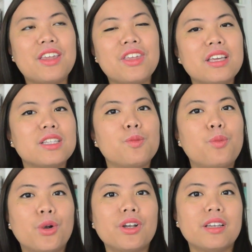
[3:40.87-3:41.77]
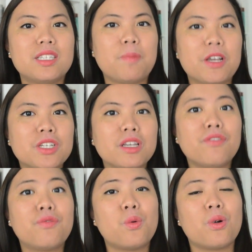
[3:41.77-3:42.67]
I think it's important, especially
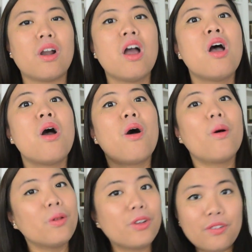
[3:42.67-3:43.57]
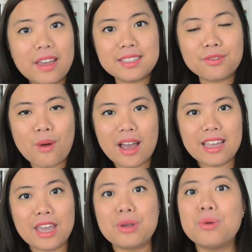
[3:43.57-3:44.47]
for older fans of
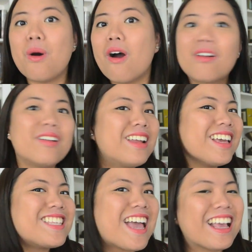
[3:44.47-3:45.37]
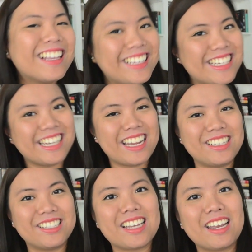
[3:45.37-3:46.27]
YA who aren't exactly
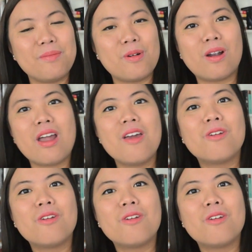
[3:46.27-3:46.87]
teenagers anymore.